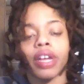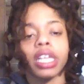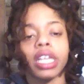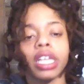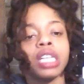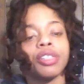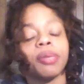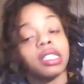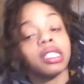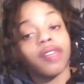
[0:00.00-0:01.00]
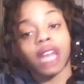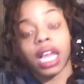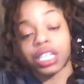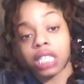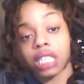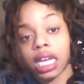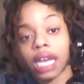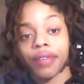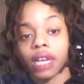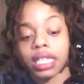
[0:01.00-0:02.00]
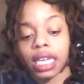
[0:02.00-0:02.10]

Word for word: All right? So peace, love, and light. Ashe. I love you guys